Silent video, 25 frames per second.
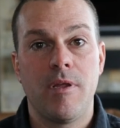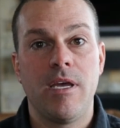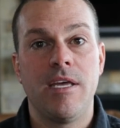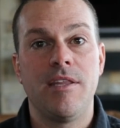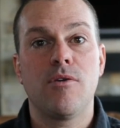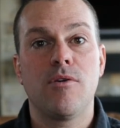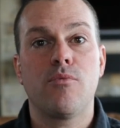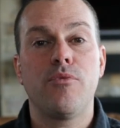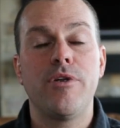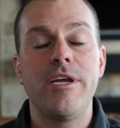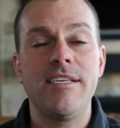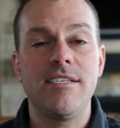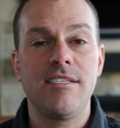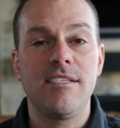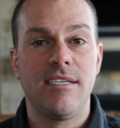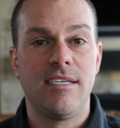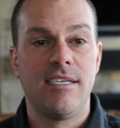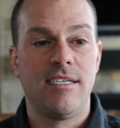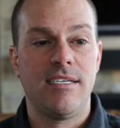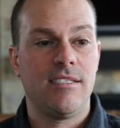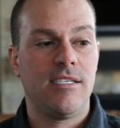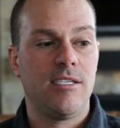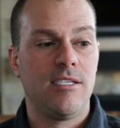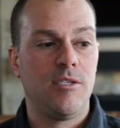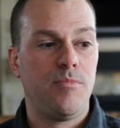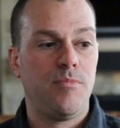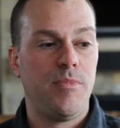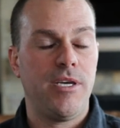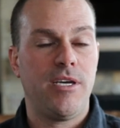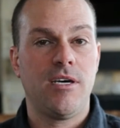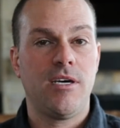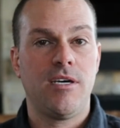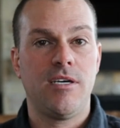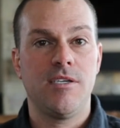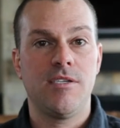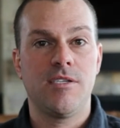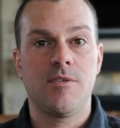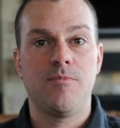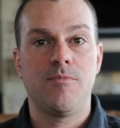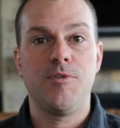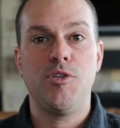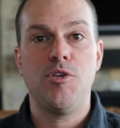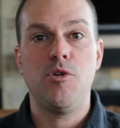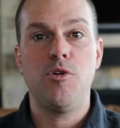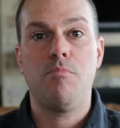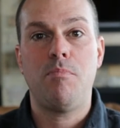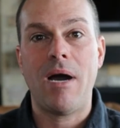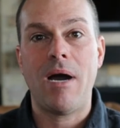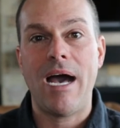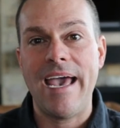And the reason is because when
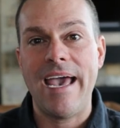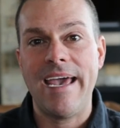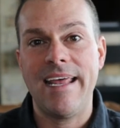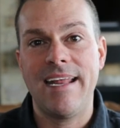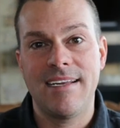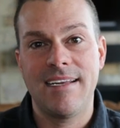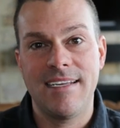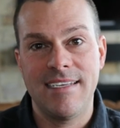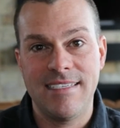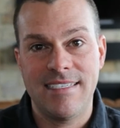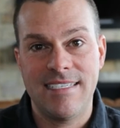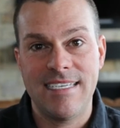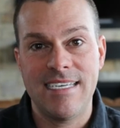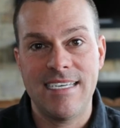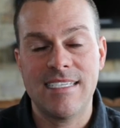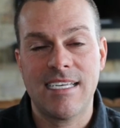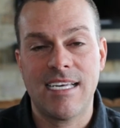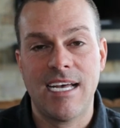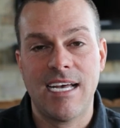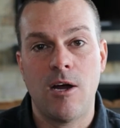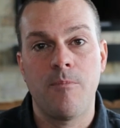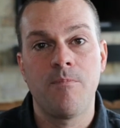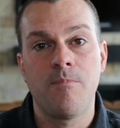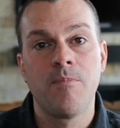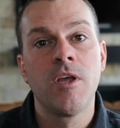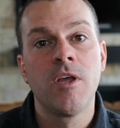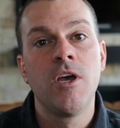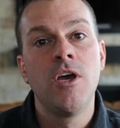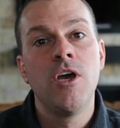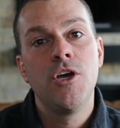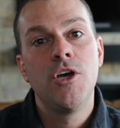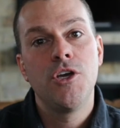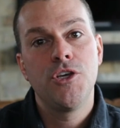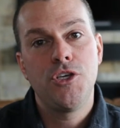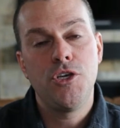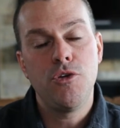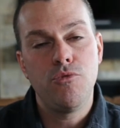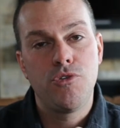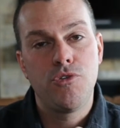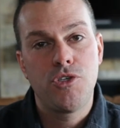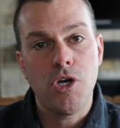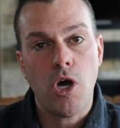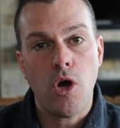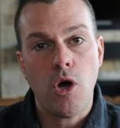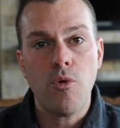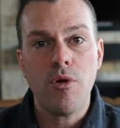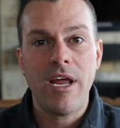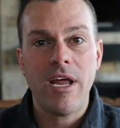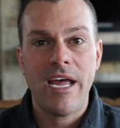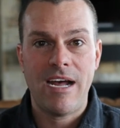you buy it at a discount, you
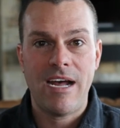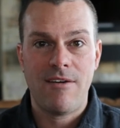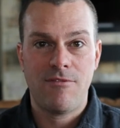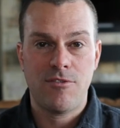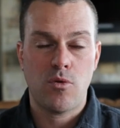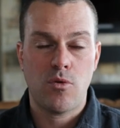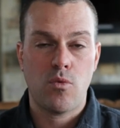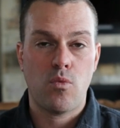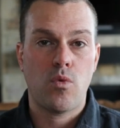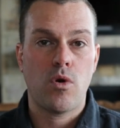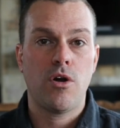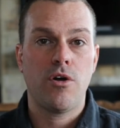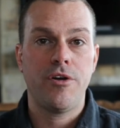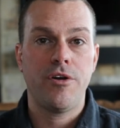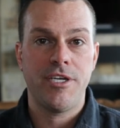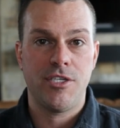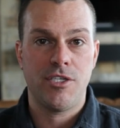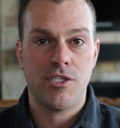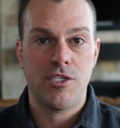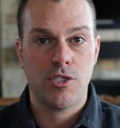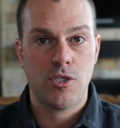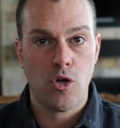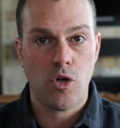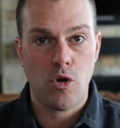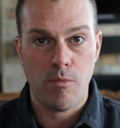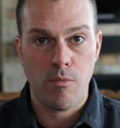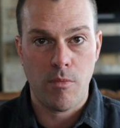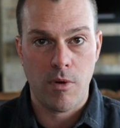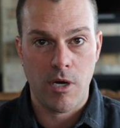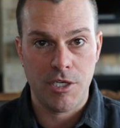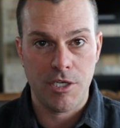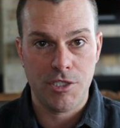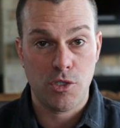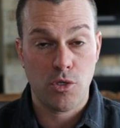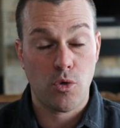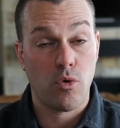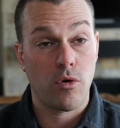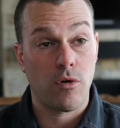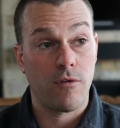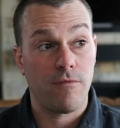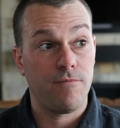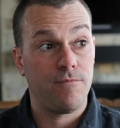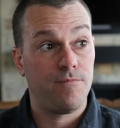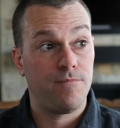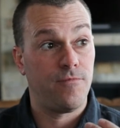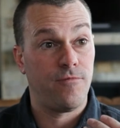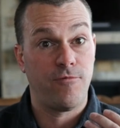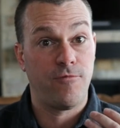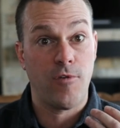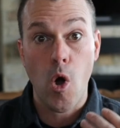don't have to worry so much or
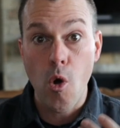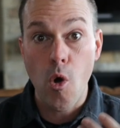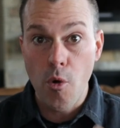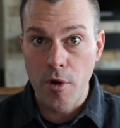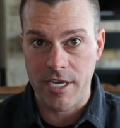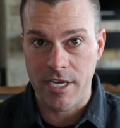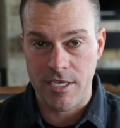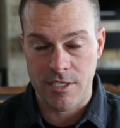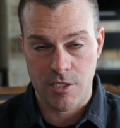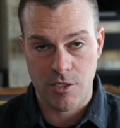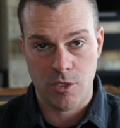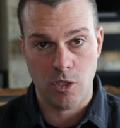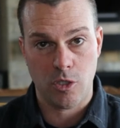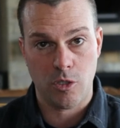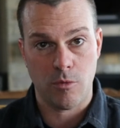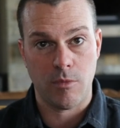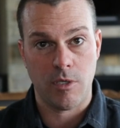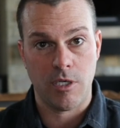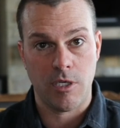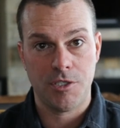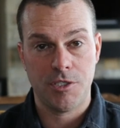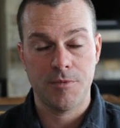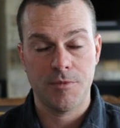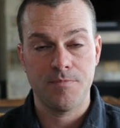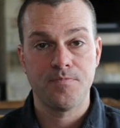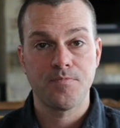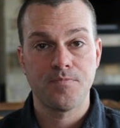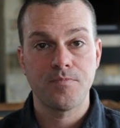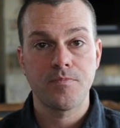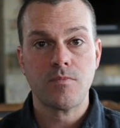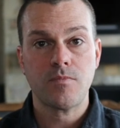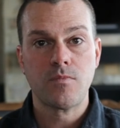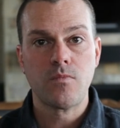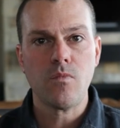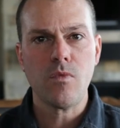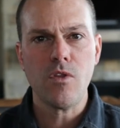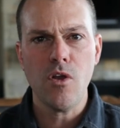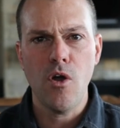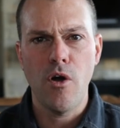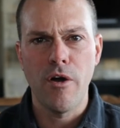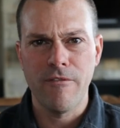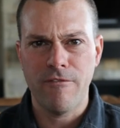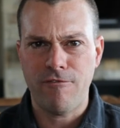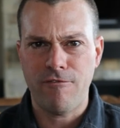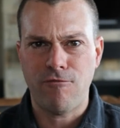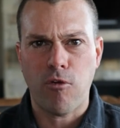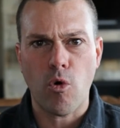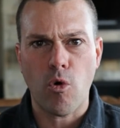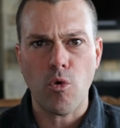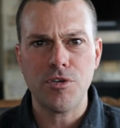focus so much on
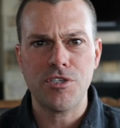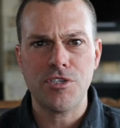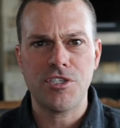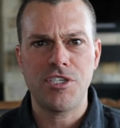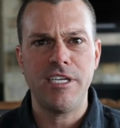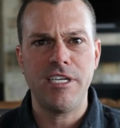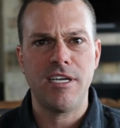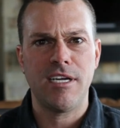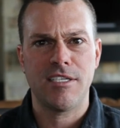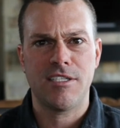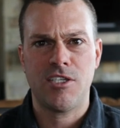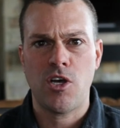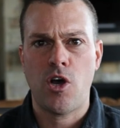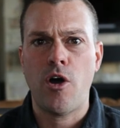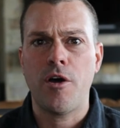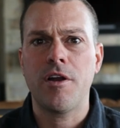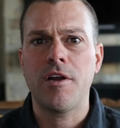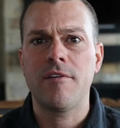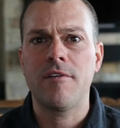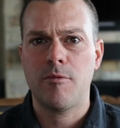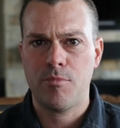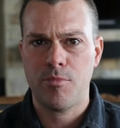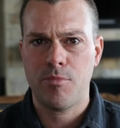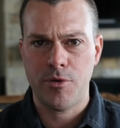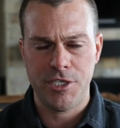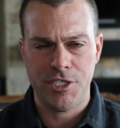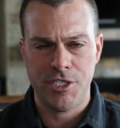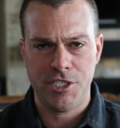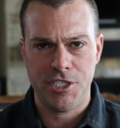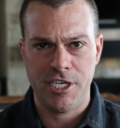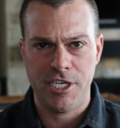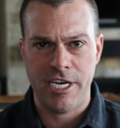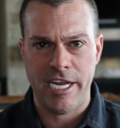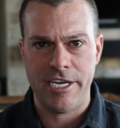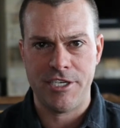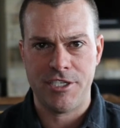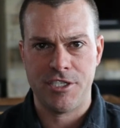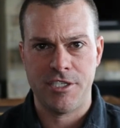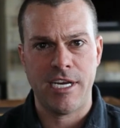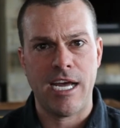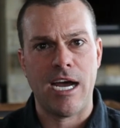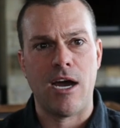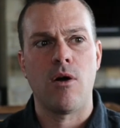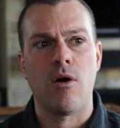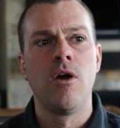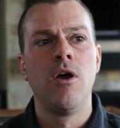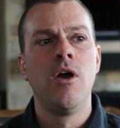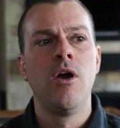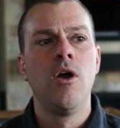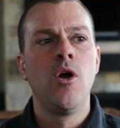forcing a ton of appreciation.
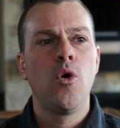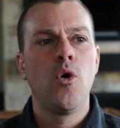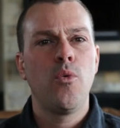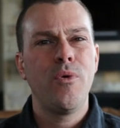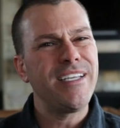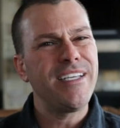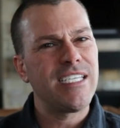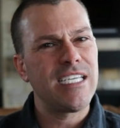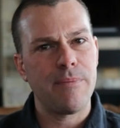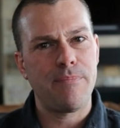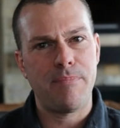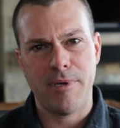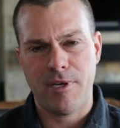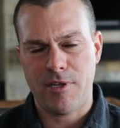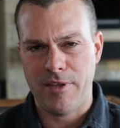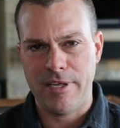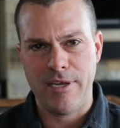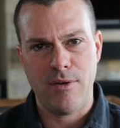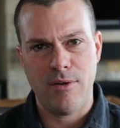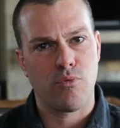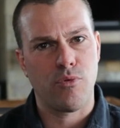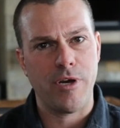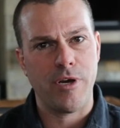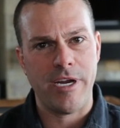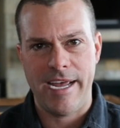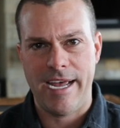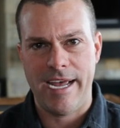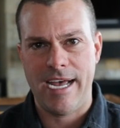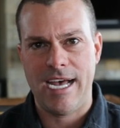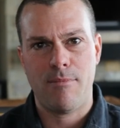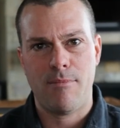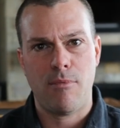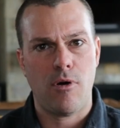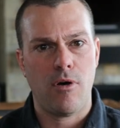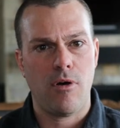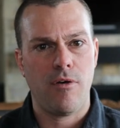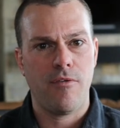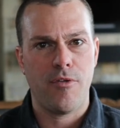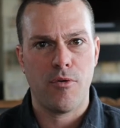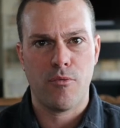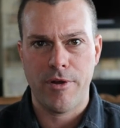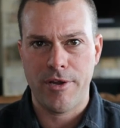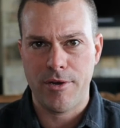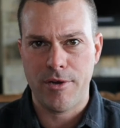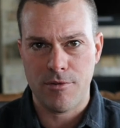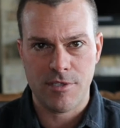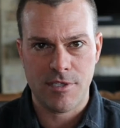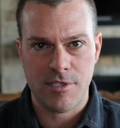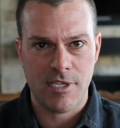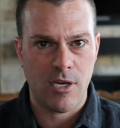Now, we typically rehab all the
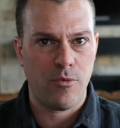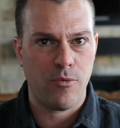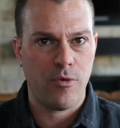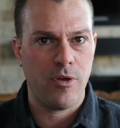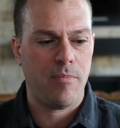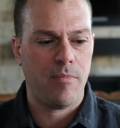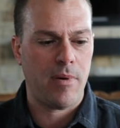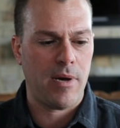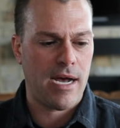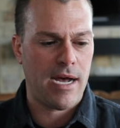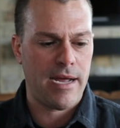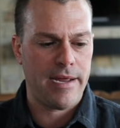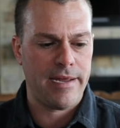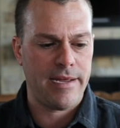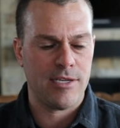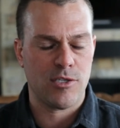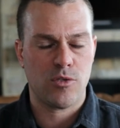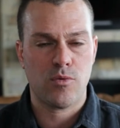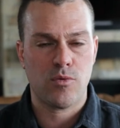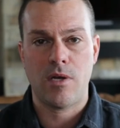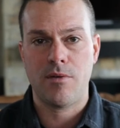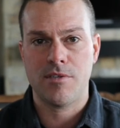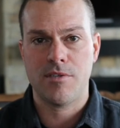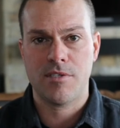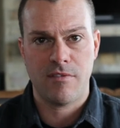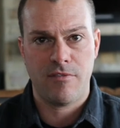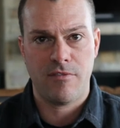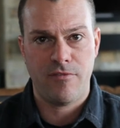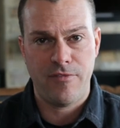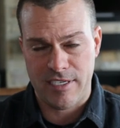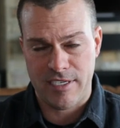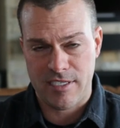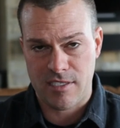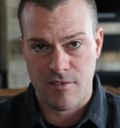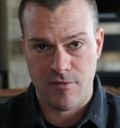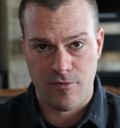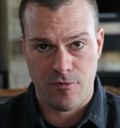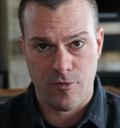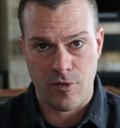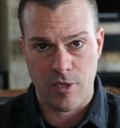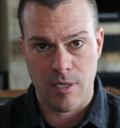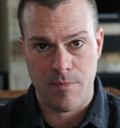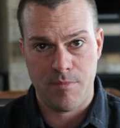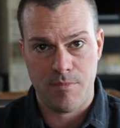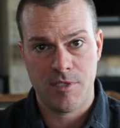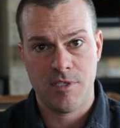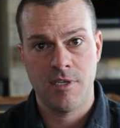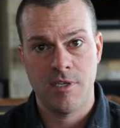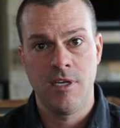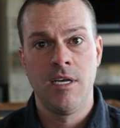rentals that we buy as well as the fix and
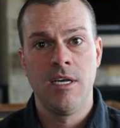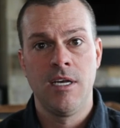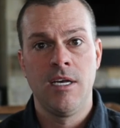flips.